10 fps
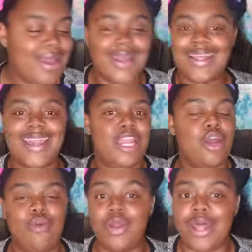because I didn't
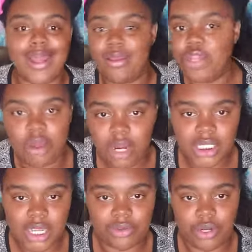know what, you know,
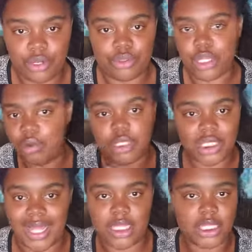hairstyle I was gonna do. So
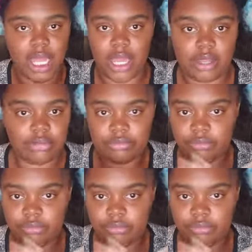until I decide,